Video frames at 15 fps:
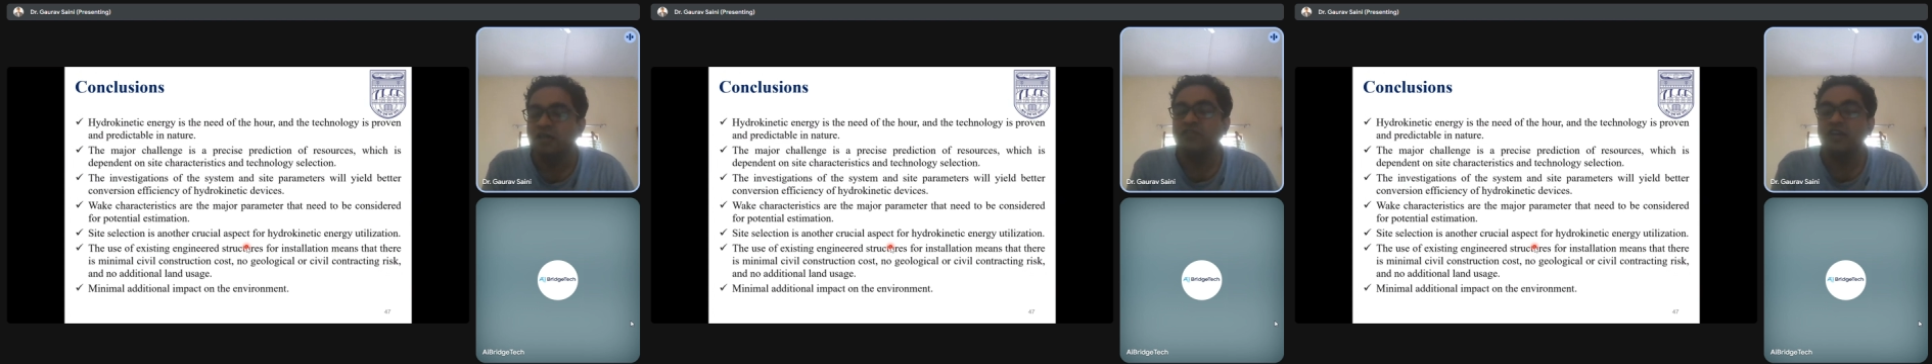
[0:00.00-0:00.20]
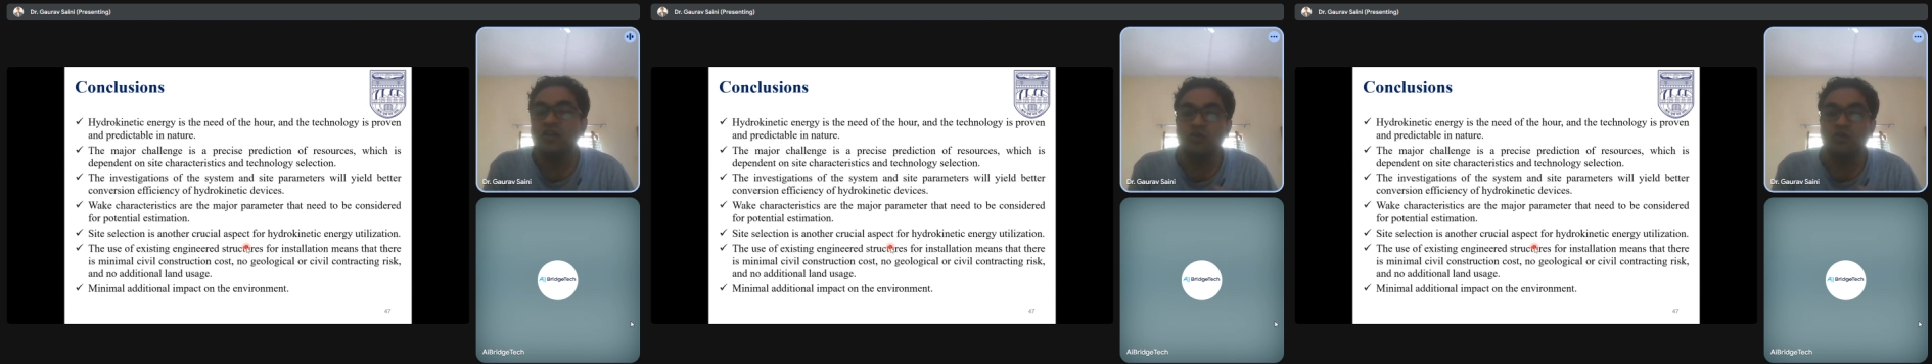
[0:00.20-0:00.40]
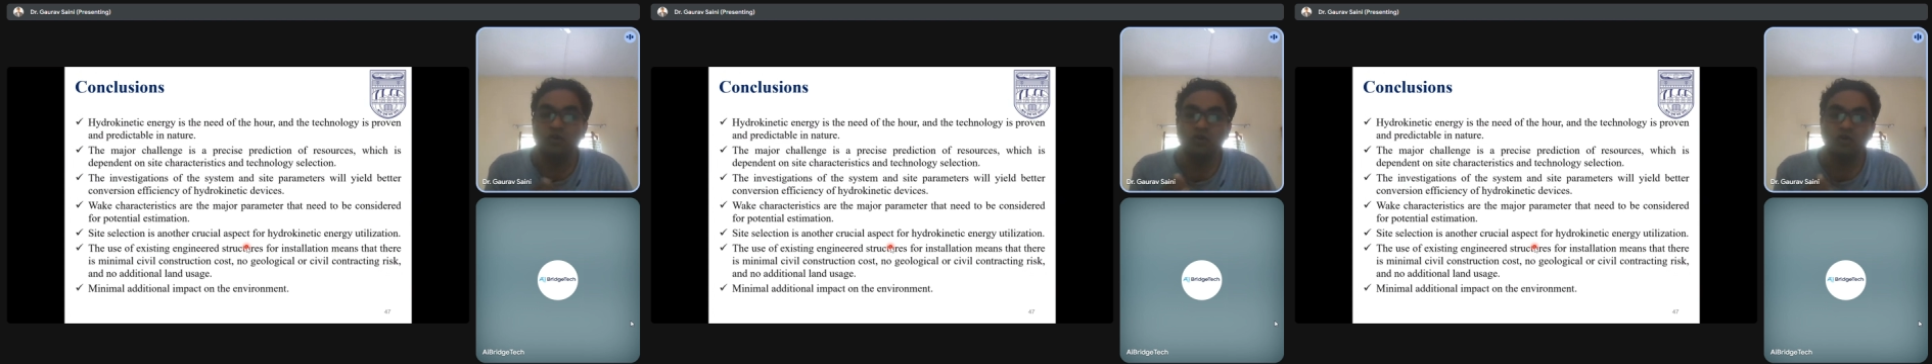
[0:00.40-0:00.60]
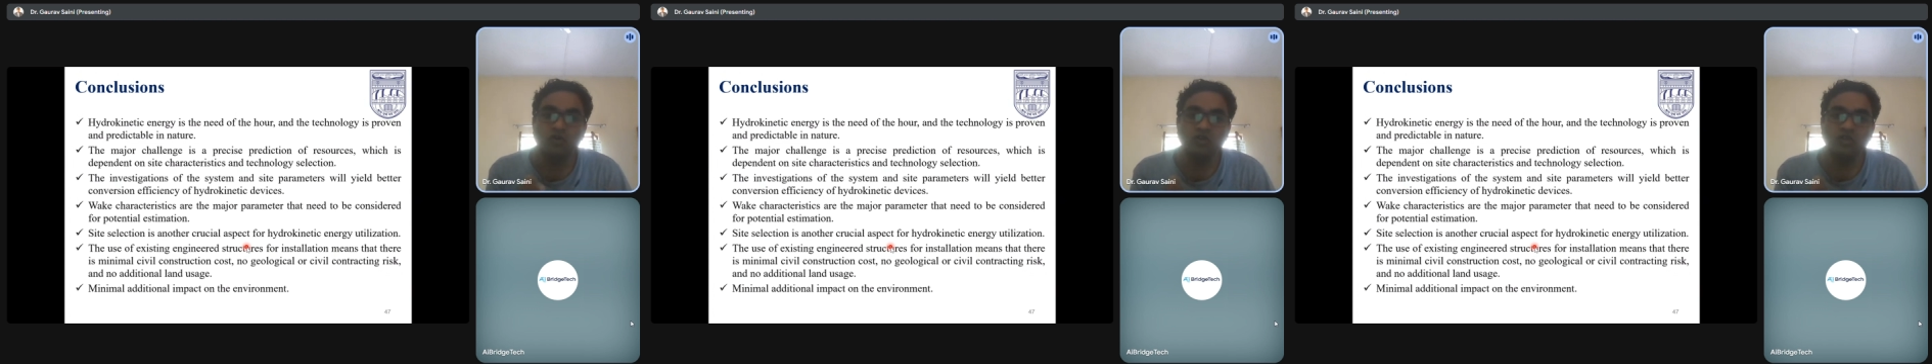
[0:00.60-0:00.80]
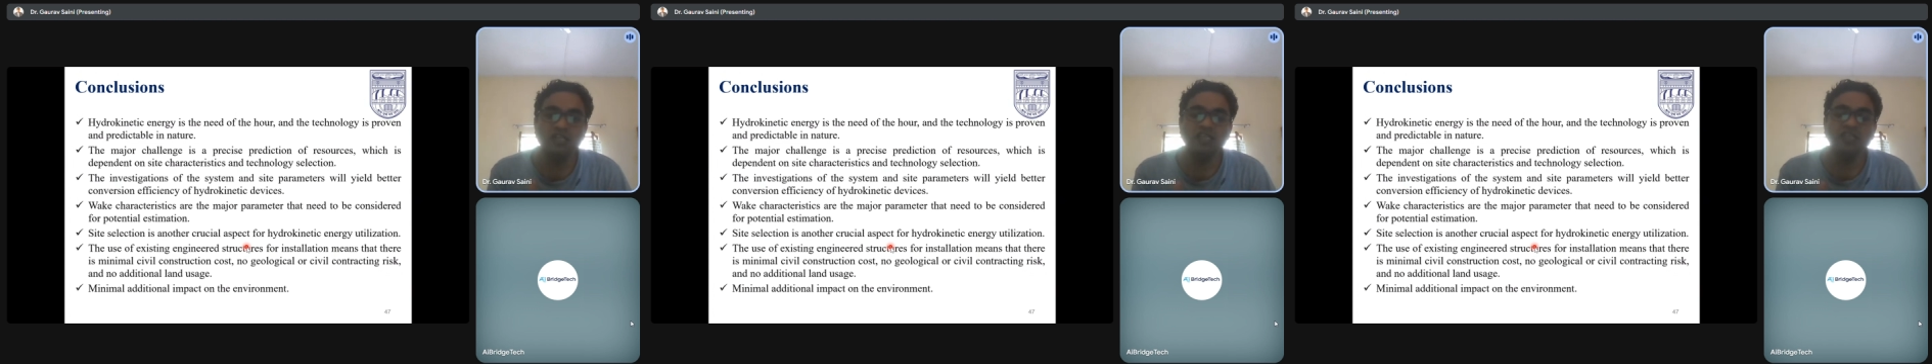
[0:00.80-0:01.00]
We are
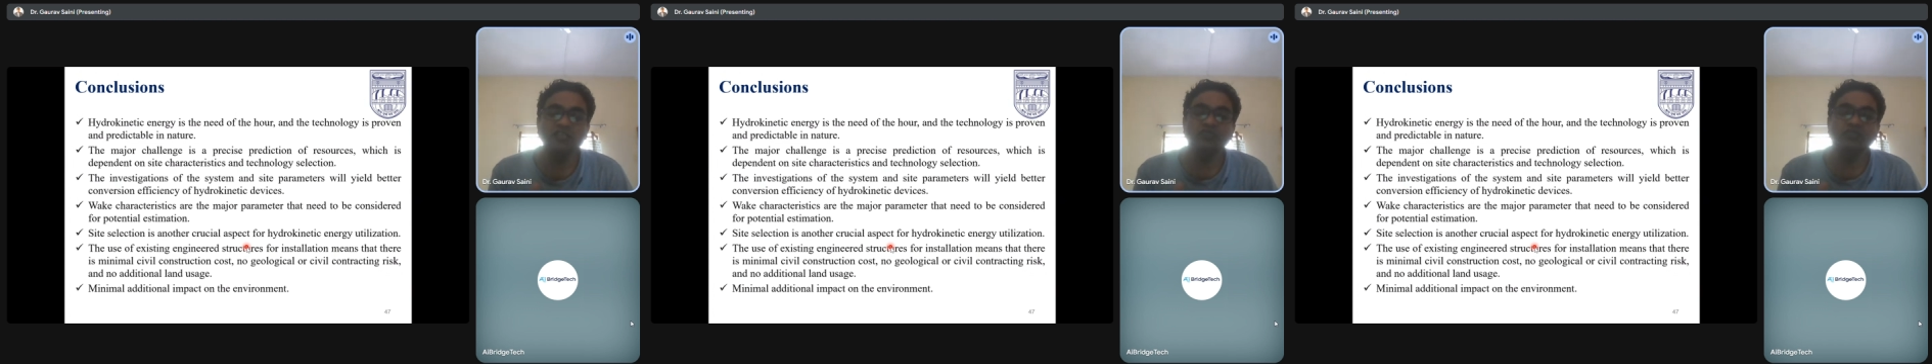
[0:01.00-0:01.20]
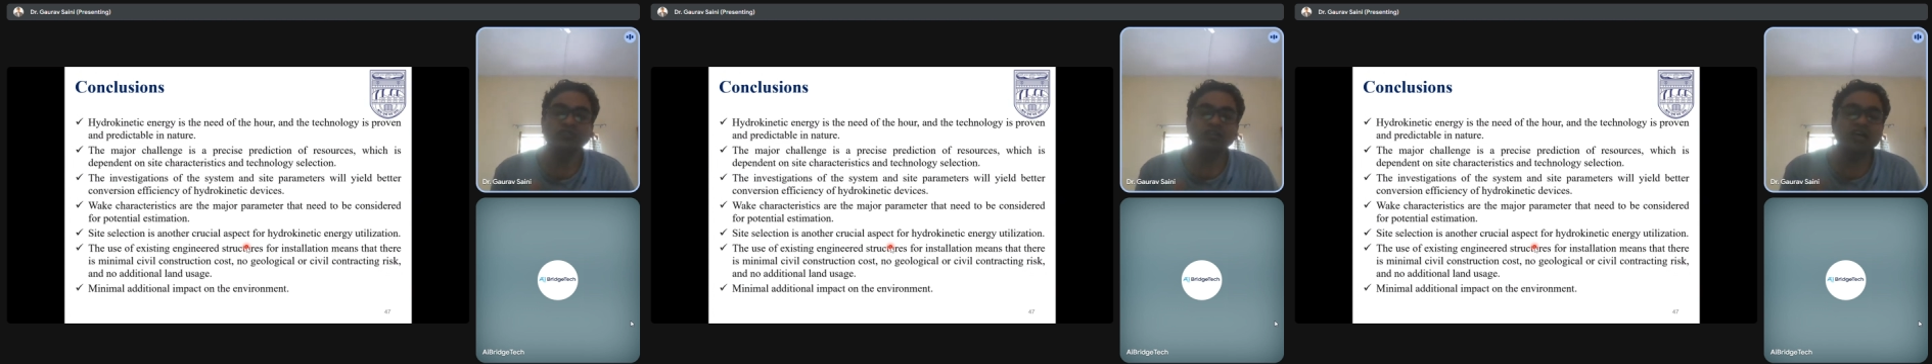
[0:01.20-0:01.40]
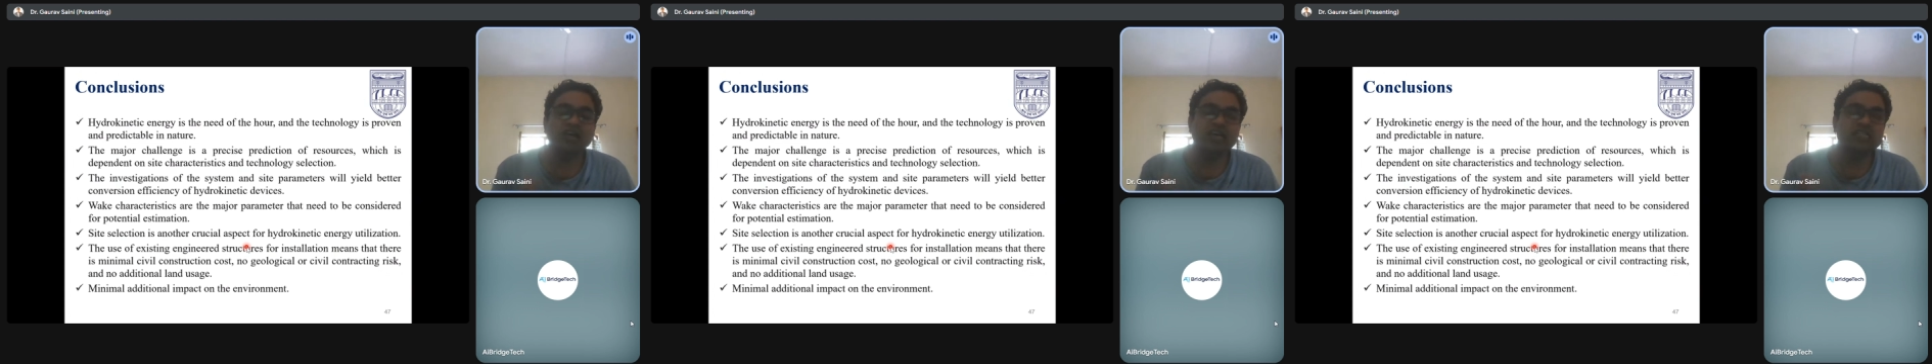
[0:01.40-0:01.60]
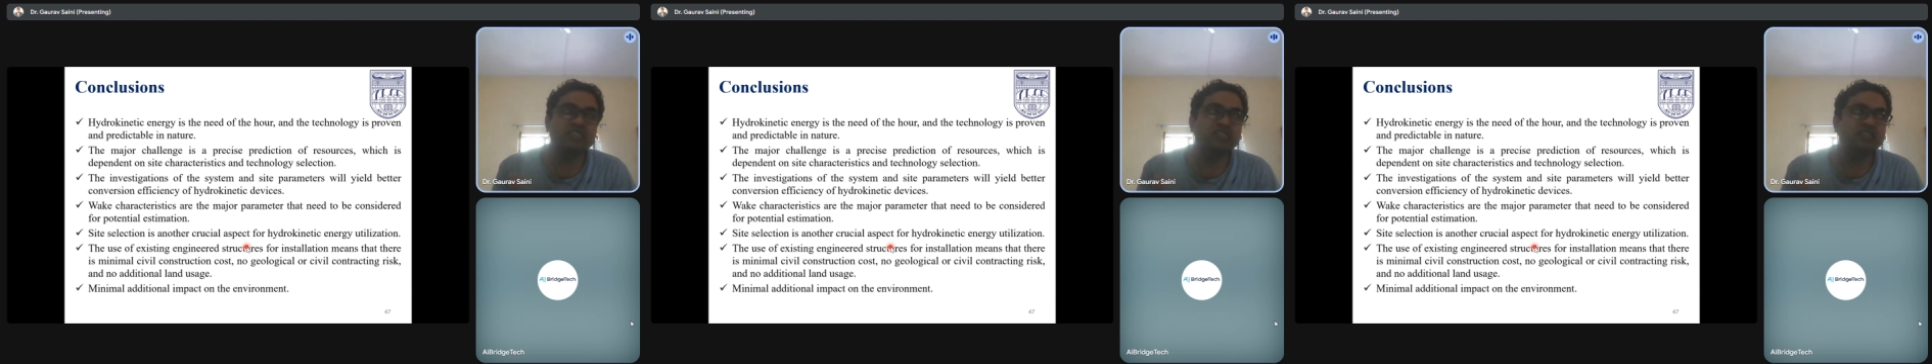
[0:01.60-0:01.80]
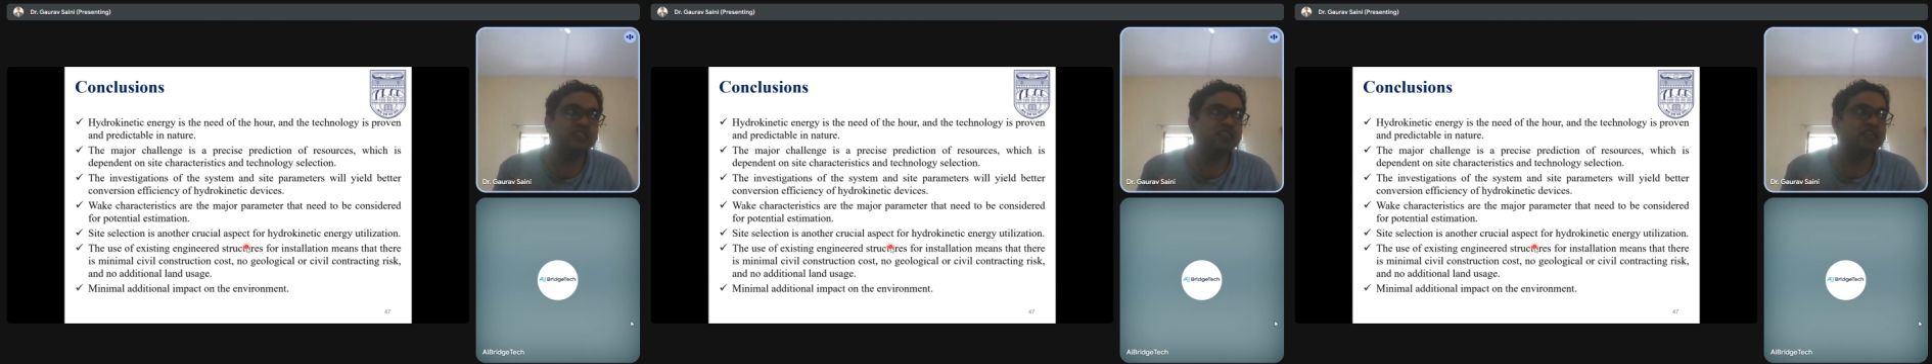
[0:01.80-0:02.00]
already utilizing